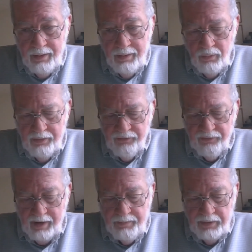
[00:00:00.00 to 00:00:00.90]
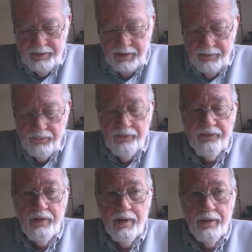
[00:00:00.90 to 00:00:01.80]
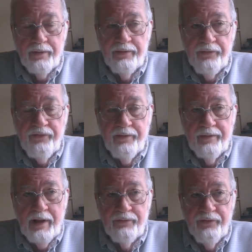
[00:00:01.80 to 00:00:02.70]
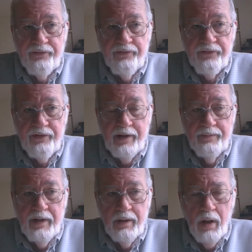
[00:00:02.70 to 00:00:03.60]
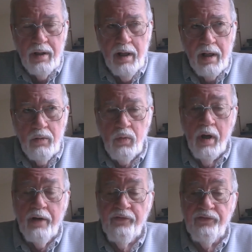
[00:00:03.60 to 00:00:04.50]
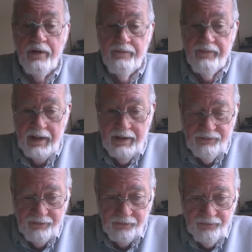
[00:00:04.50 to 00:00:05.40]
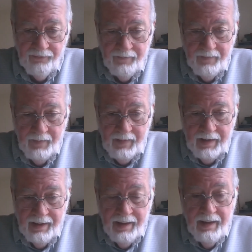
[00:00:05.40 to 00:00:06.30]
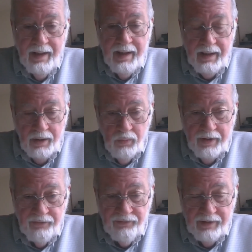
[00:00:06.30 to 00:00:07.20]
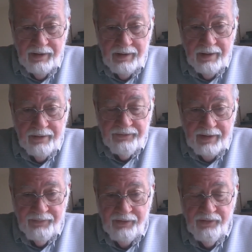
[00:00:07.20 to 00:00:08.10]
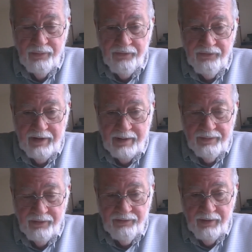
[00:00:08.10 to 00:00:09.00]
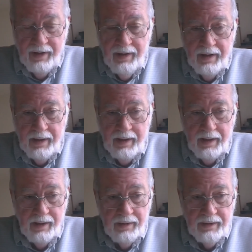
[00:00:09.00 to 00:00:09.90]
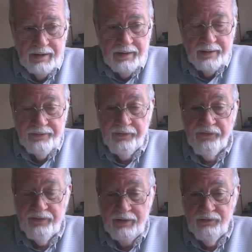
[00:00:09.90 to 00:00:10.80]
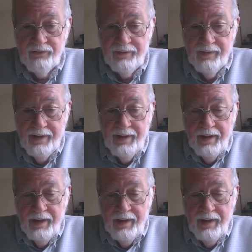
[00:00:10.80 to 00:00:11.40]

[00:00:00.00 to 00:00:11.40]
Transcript: in which I believe was called, it's now just escaped me, Rocks of Ages, in which he attempted to establish a distinction